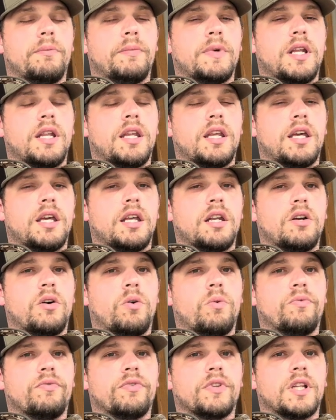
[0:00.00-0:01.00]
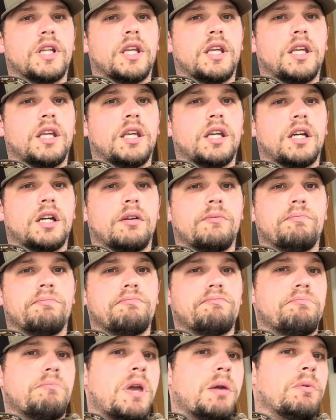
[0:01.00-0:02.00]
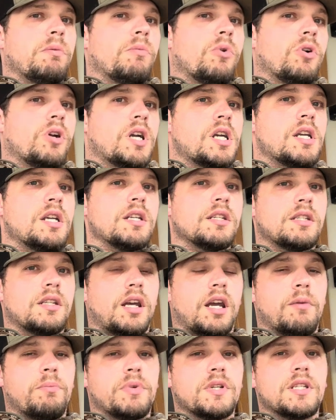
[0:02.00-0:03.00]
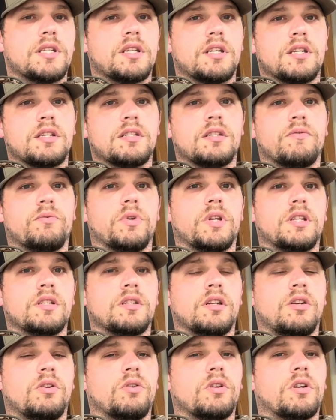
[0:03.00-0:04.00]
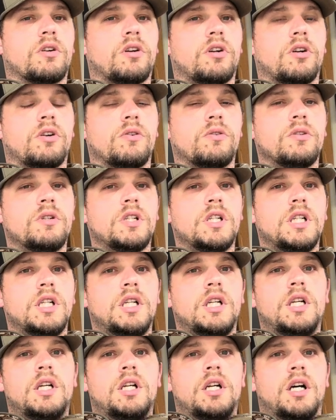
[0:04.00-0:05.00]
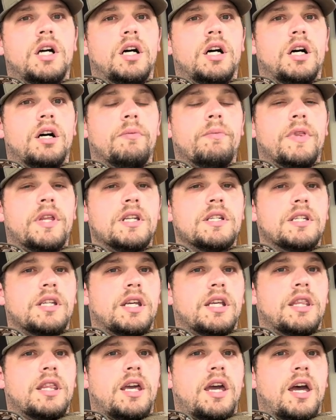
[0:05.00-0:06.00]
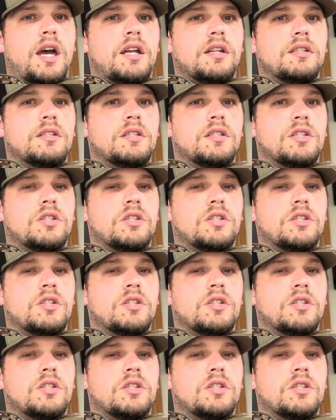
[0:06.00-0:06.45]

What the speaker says: And then hopefully maybe more as time persists if we continue to grow. Things like that.